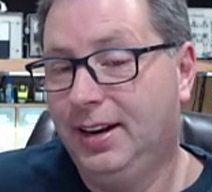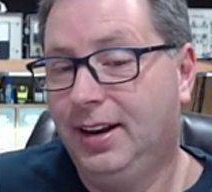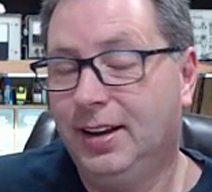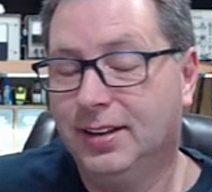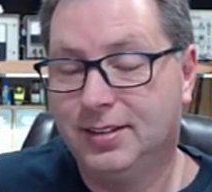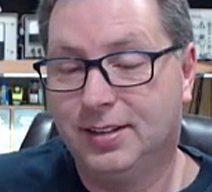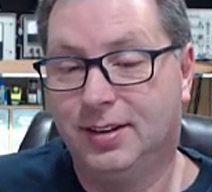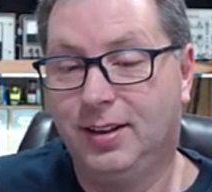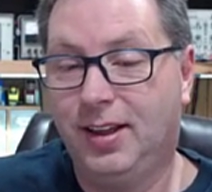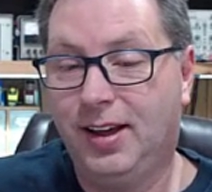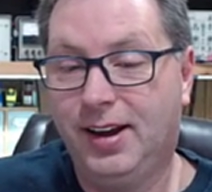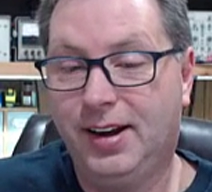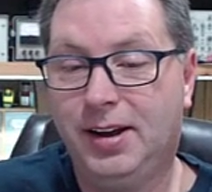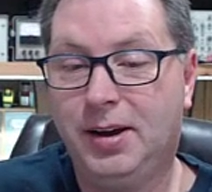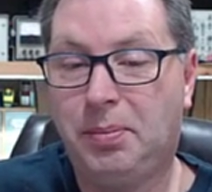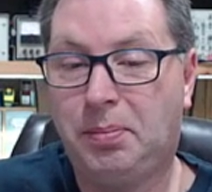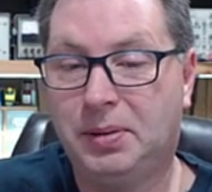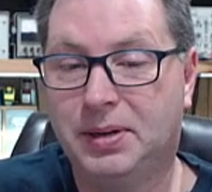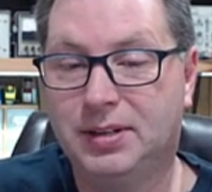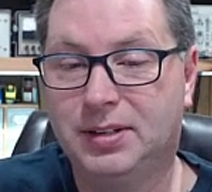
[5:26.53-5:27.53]
doesn't light
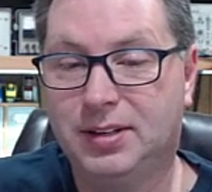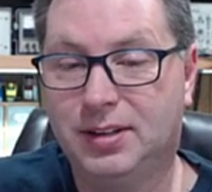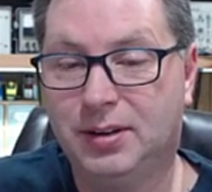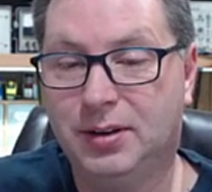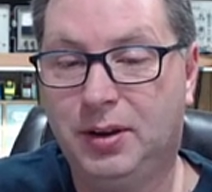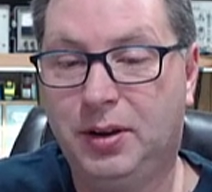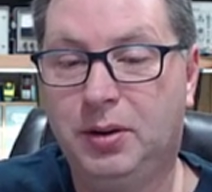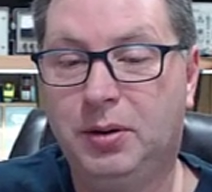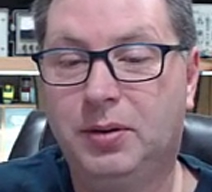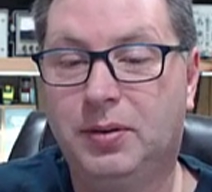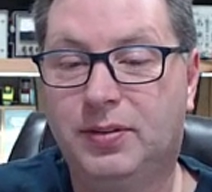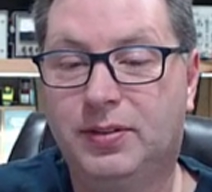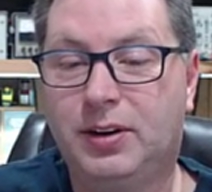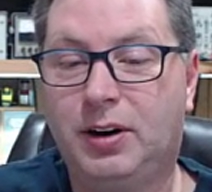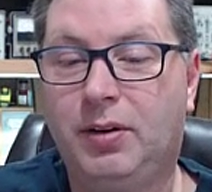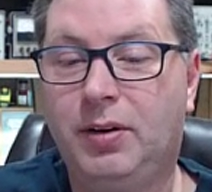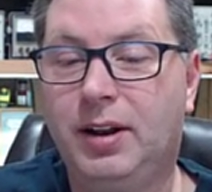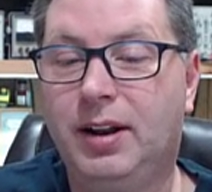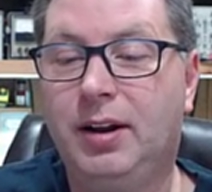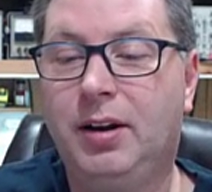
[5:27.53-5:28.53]
up until you've
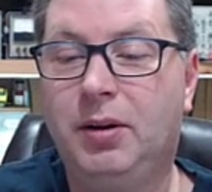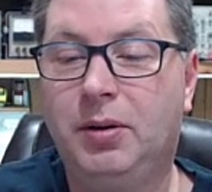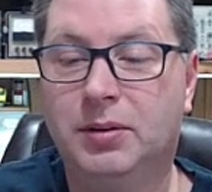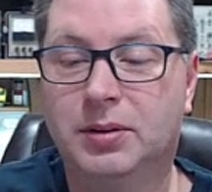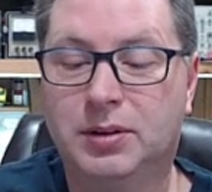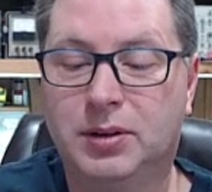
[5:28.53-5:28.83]
turned it on.